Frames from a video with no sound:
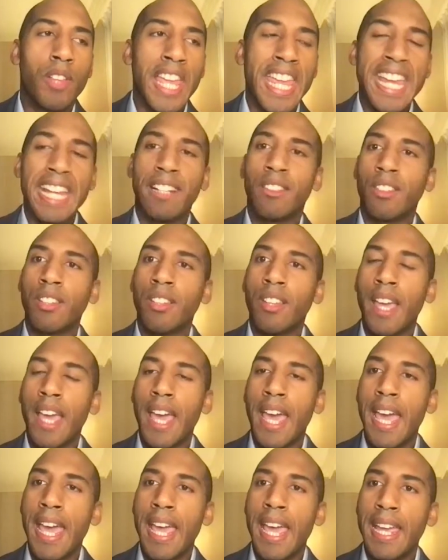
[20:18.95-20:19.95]
inked
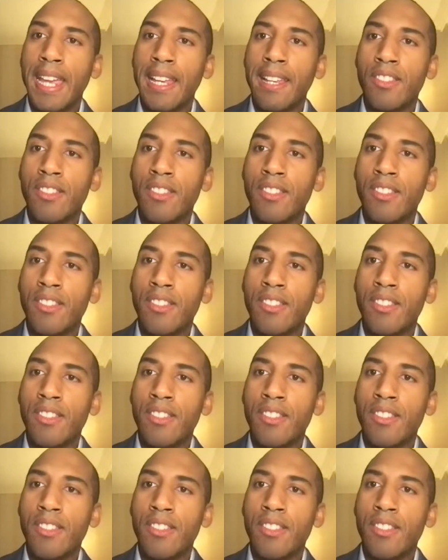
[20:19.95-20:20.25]
a